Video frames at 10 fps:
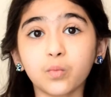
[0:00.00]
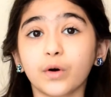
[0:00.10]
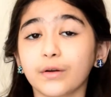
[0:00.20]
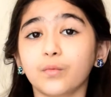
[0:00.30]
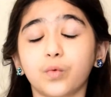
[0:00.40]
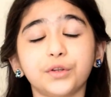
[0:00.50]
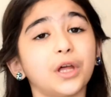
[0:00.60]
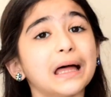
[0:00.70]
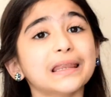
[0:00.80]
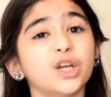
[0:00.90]
would, would
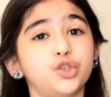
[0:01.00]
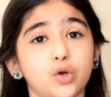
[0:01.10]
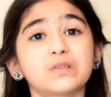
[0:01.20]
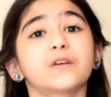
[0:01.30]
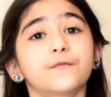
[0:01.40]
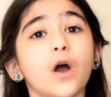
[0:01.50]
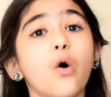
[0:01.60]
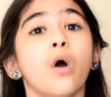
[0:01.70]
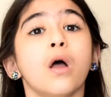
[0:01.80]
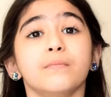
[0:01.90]
not let Joseph
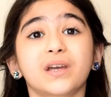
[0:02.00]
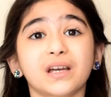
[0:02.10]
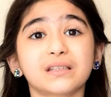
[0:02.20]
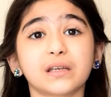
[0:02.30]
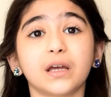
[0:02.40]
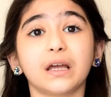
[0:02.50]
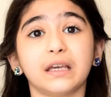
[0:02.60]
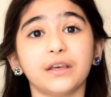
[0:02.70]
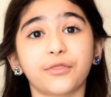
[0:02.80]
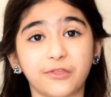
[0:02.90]
go because uh,
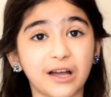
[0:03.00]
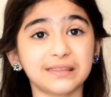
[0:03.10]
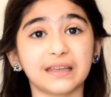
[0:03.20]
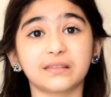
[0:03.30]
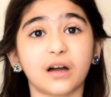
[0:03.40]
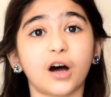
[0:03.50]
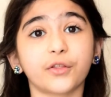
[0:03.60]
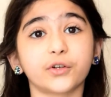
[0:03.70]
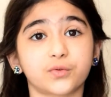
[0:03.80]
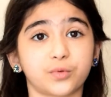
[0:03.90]
he thought that the
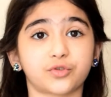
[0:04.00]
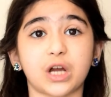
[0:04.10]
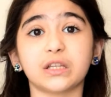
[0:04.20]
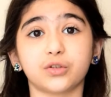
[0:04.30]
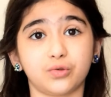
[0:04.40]
others were trying to do